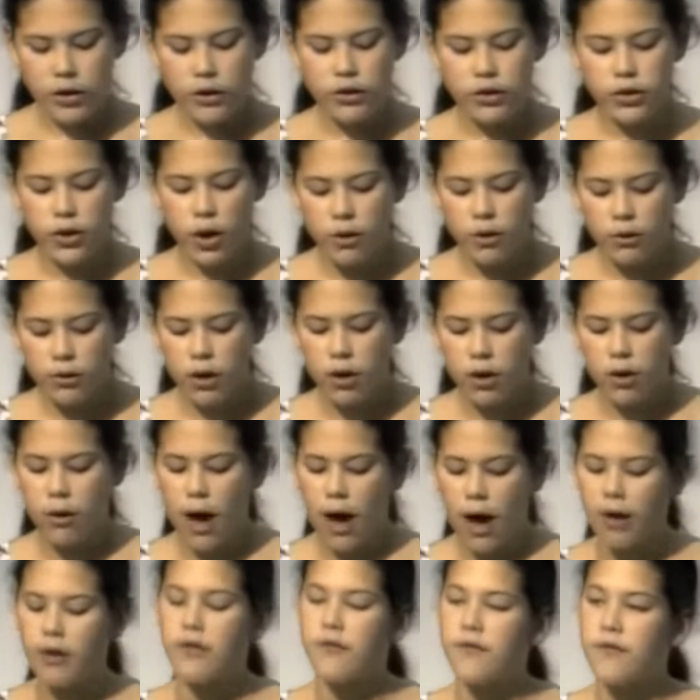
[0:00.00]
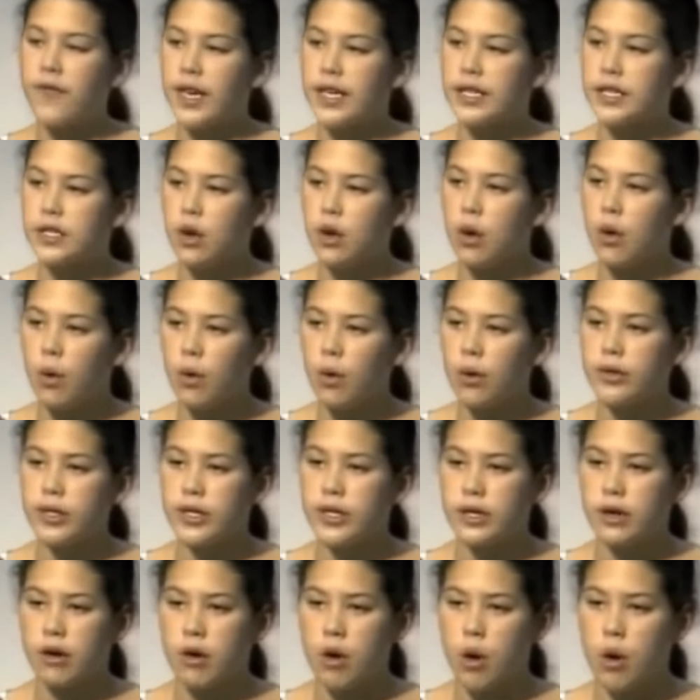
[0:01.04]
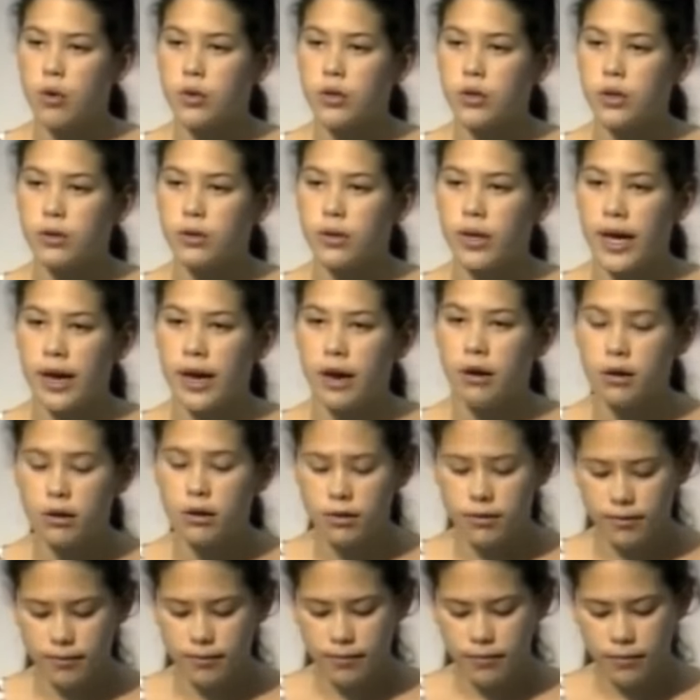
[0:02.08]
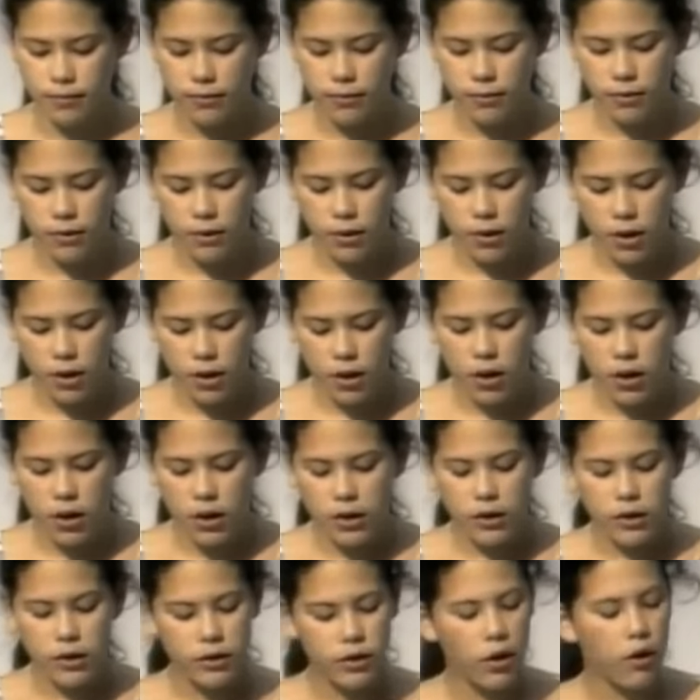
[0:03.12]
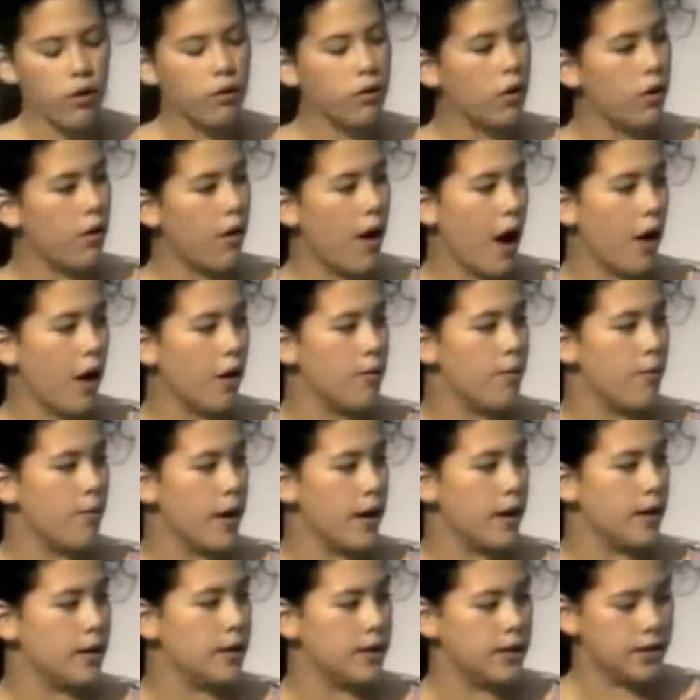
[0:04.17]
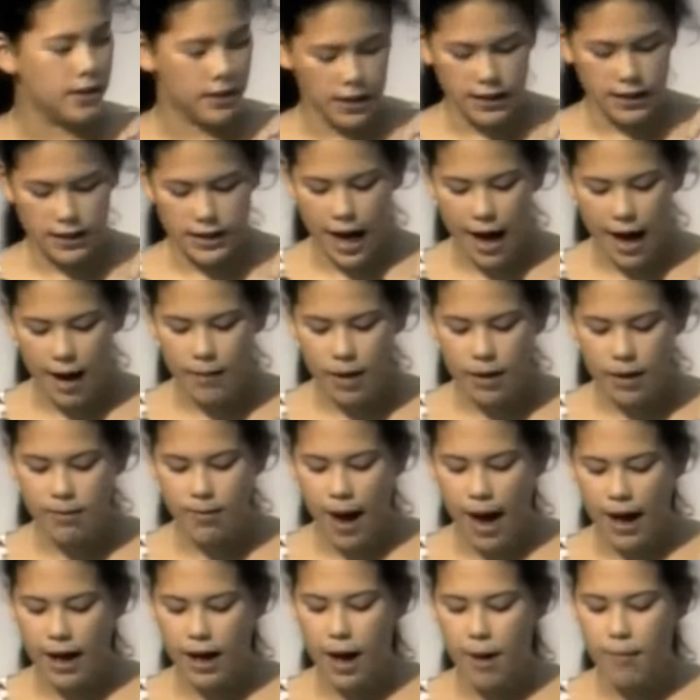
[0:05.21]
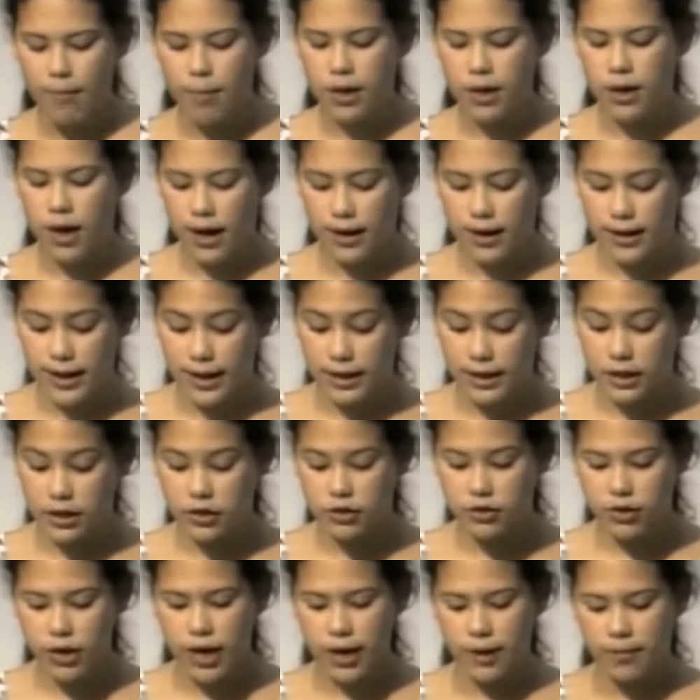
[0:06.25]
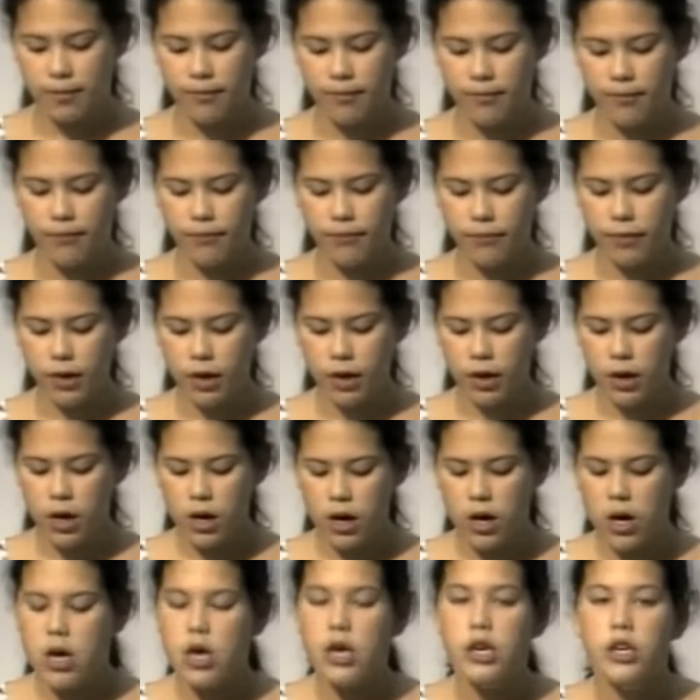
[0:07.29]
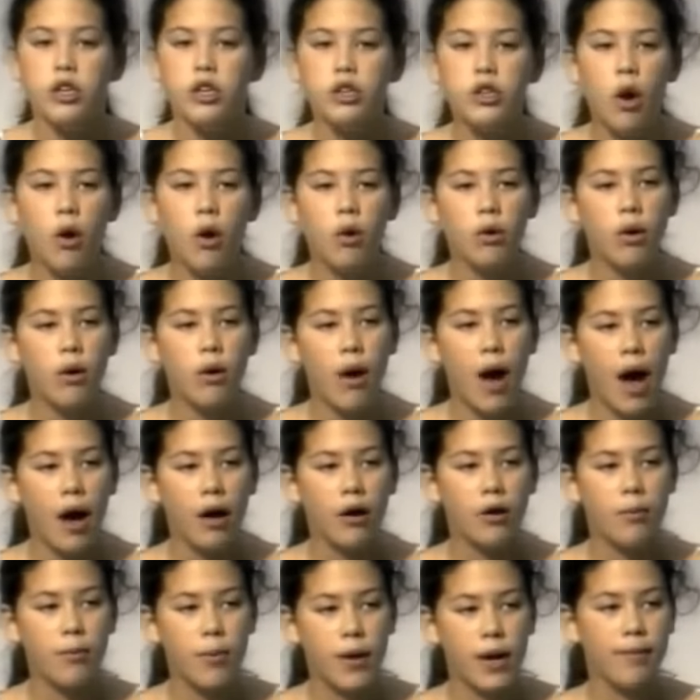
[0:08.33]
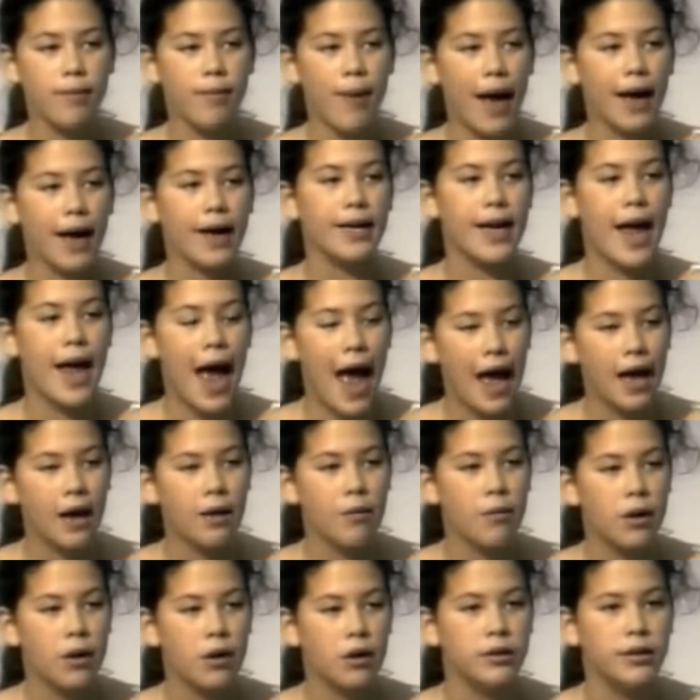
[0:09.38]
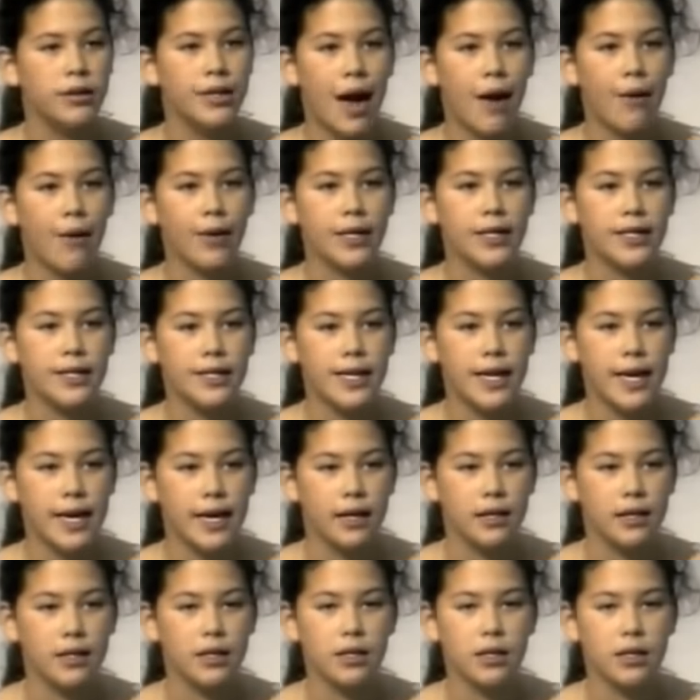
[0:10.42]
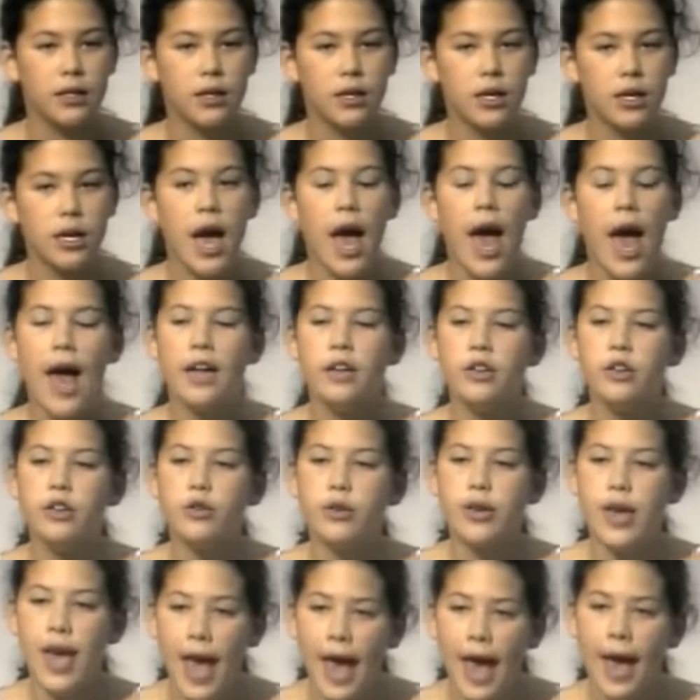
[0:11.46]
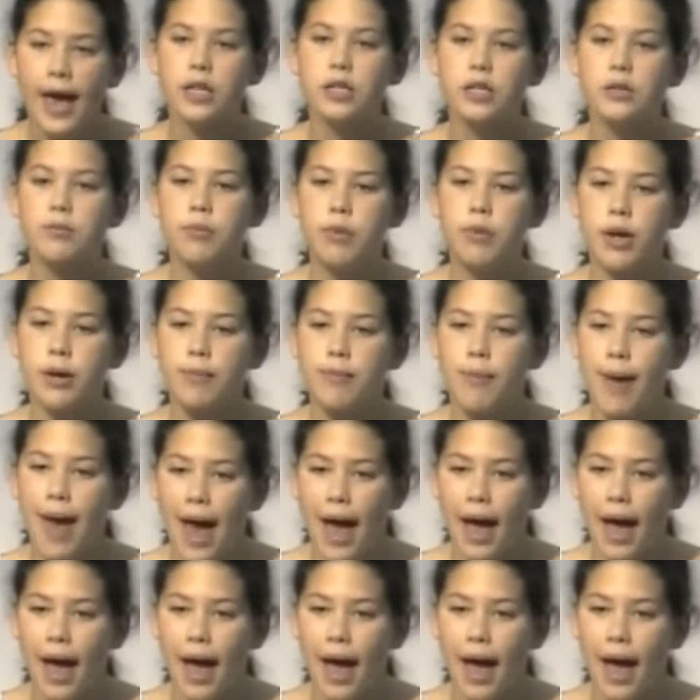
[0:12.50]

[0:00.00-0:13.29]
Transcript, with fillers: You don't know how to fix the holes in our ozone layer. You don't know how to bring the salmon back up an, a dead stream. You don't know how to bring back an animal now extinct. And you can't bring